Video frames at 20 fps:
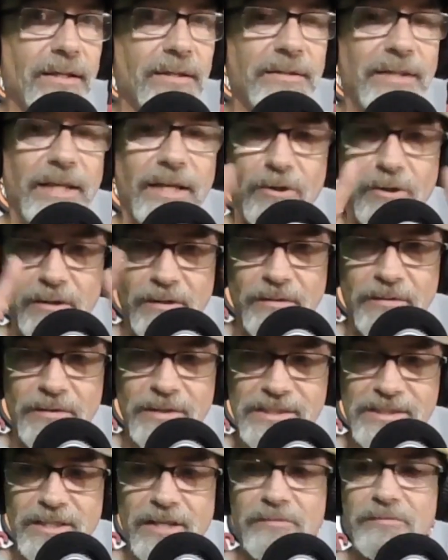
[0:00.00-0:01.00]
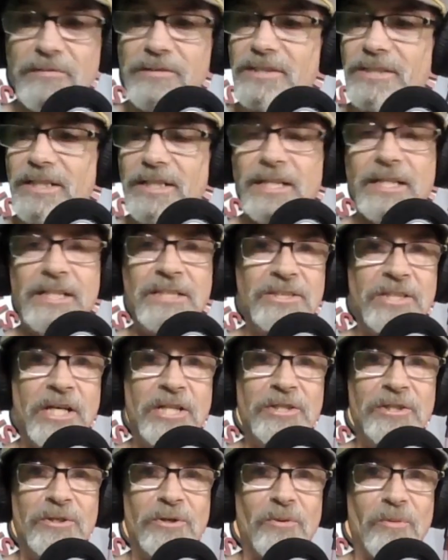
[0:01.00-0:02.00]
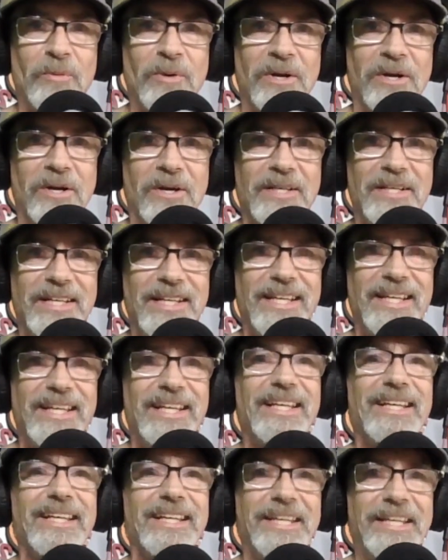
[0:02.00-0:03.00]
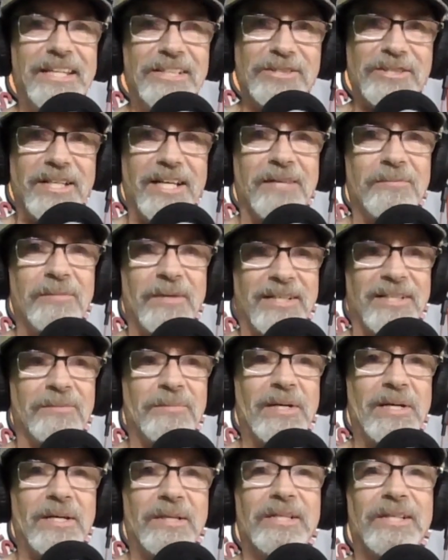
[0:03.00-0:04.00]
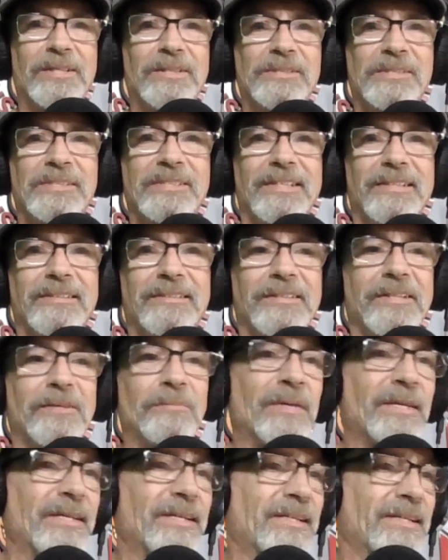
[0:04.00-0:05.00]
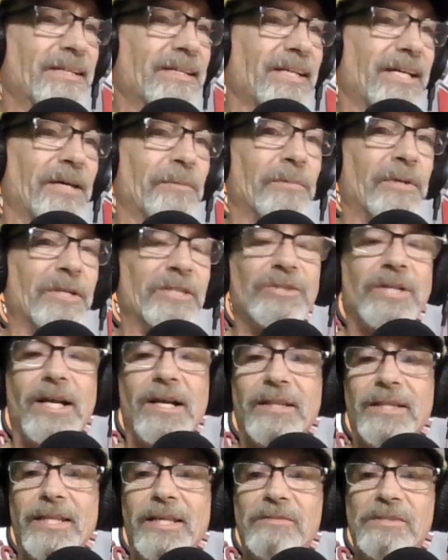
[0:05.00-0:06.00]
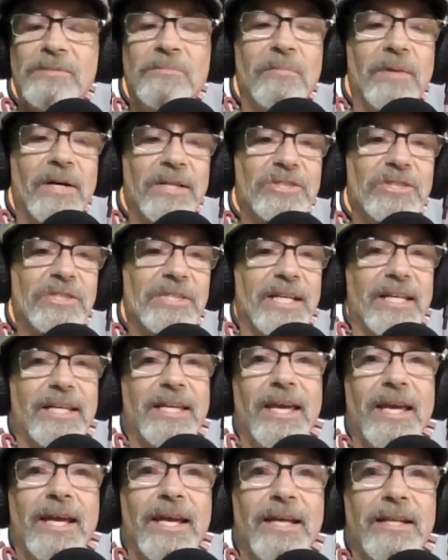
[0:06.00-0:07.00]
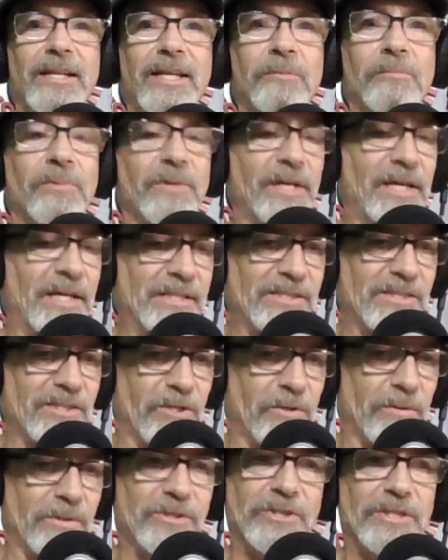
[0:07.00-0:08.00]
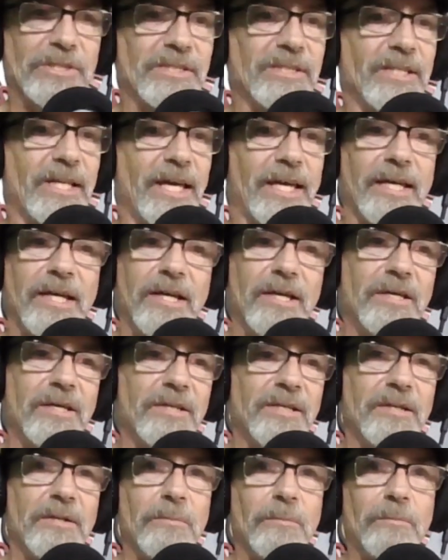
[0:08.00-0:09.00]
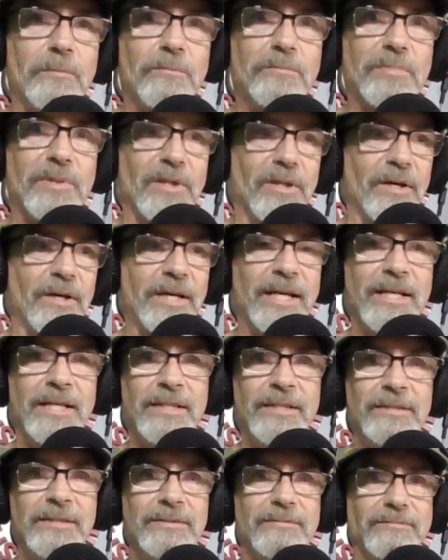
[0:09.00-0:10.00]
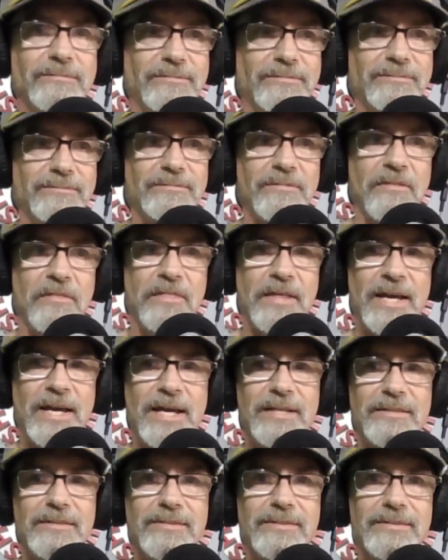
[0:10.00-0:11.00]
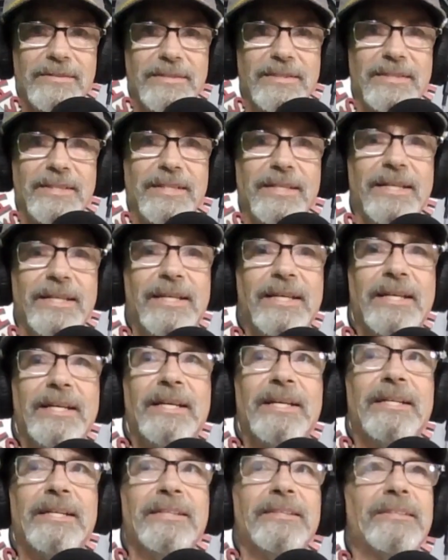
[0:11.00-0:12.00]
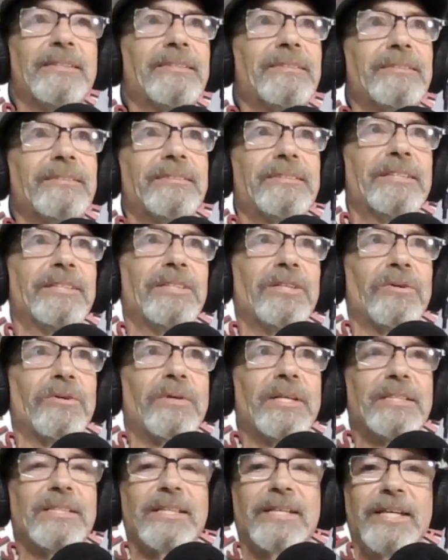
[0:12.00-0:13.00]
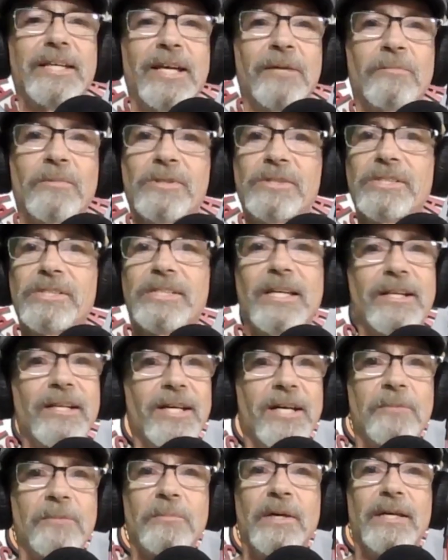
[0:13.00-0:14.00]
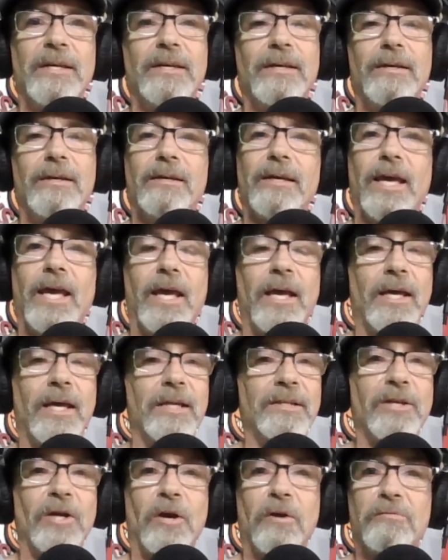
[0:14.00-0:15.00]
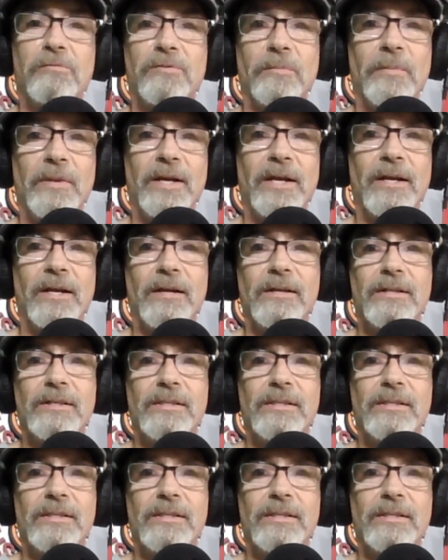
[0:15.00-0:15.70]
that all of this stuff is going to continue to work each time I come out here and set it up. I'm going to try to leave as much as I can in place, so it's just like plug in that and get the cameras set up and go from there.